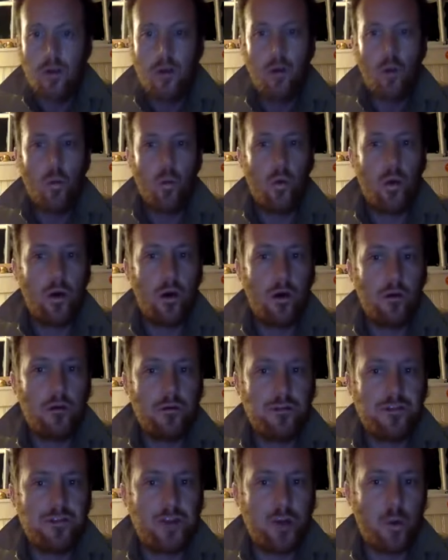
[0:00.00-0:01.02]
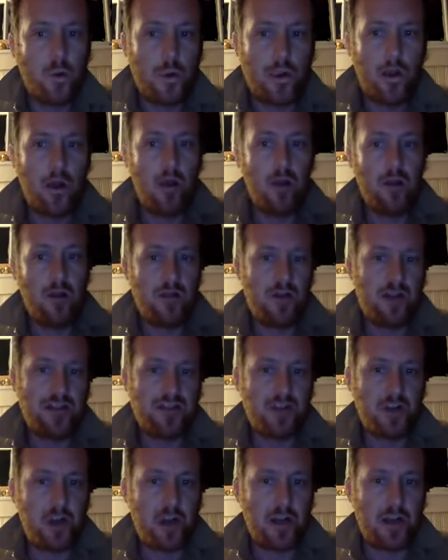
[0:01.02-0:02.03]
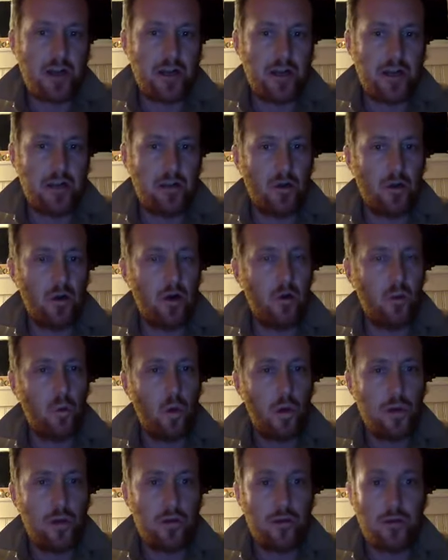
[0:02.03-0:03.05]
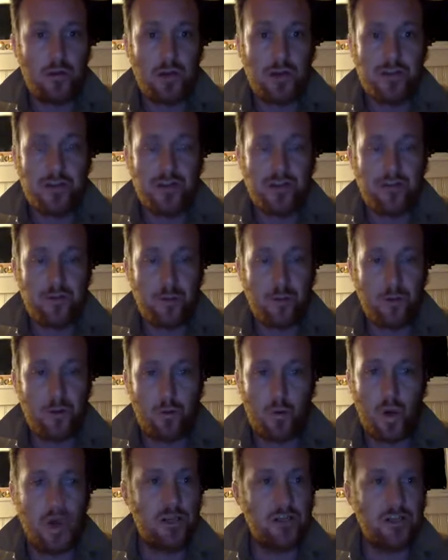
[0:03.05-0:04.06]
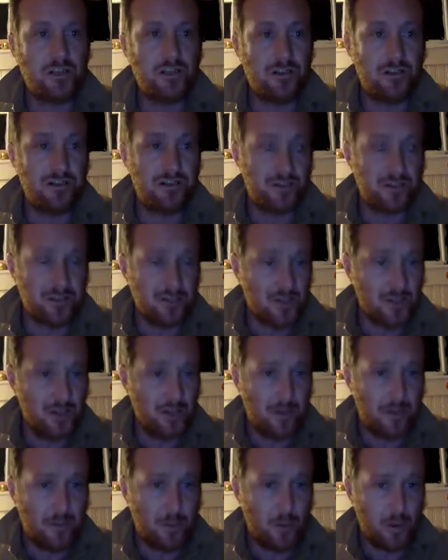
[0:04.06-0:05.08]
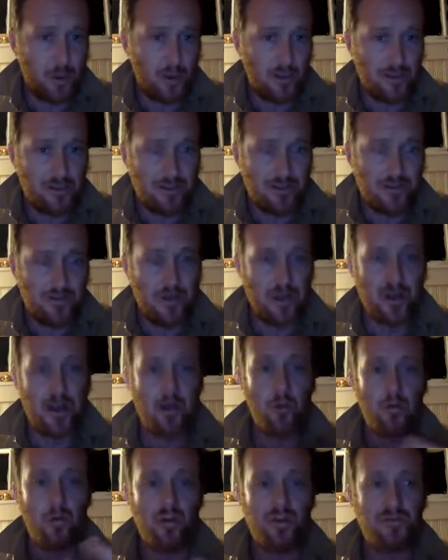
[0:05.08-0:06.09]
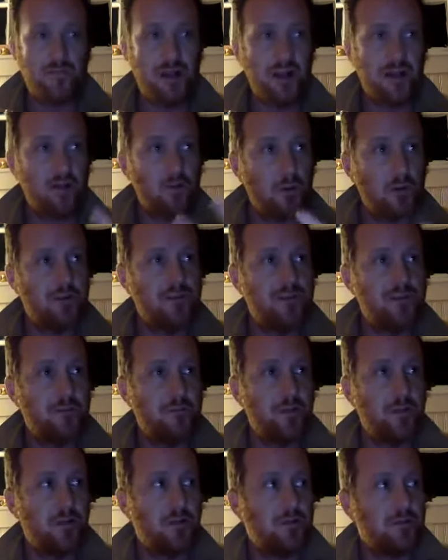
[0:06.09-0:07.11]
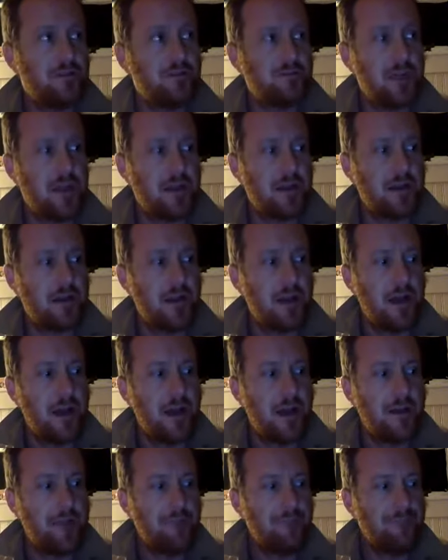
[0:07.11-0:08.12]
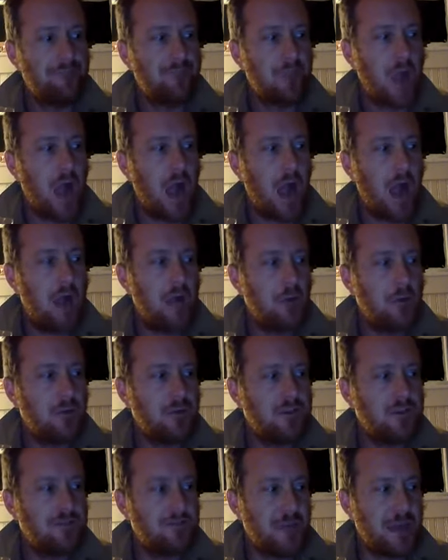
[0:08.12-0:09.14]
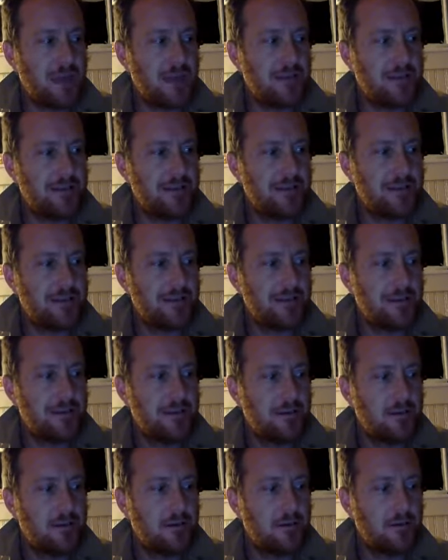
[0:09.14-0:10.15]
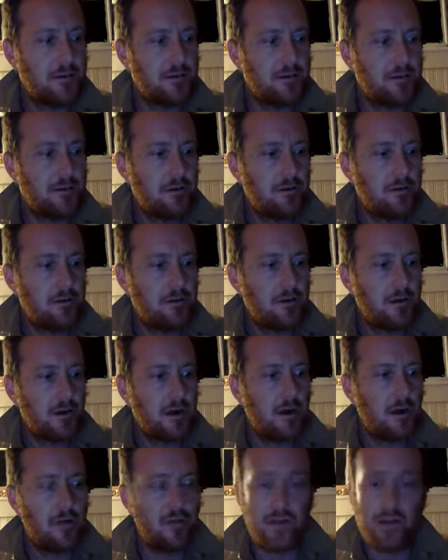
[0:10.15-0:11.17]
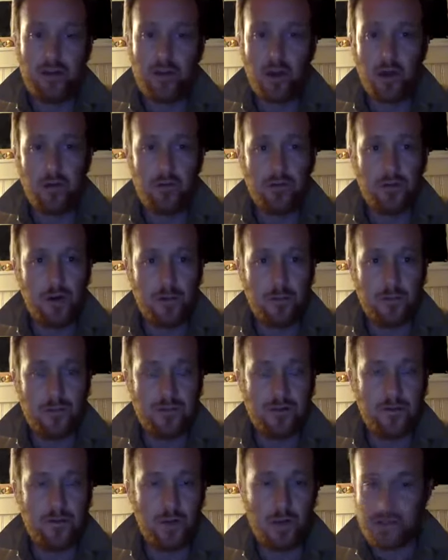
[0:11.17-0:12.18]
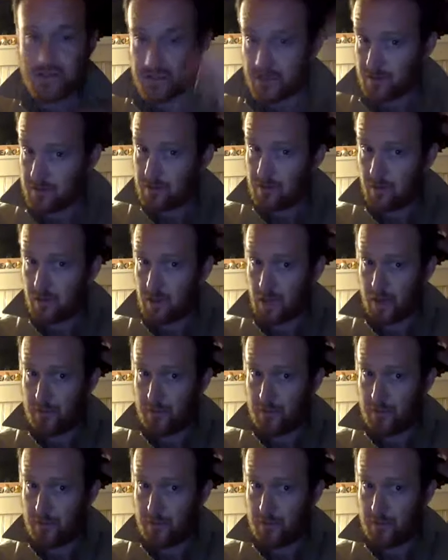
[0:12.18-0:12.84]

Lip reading: Well, so that's a great idea, Laura. What does everyone watching this? There's a ton of people watching this right now. Respect. What is something you respect? I respect that Donald Trump is our president. A lot of